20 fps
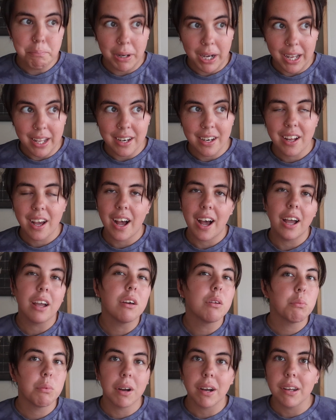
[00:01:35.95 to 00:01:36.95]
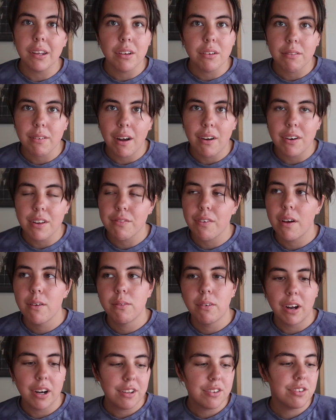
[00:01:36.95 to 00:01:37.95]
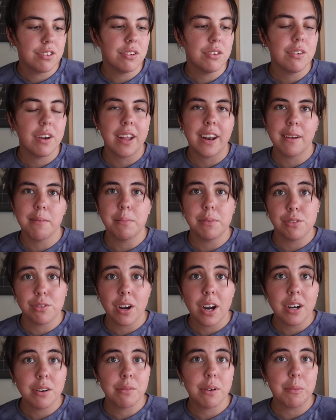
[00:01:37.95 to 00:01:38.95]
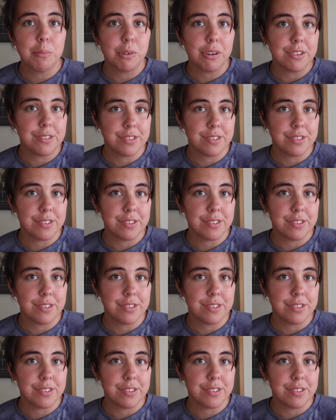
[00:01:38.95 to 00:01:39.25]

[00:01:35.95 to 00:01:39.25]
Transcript: but I could wear year round if I wanted to and I've been trying to wear more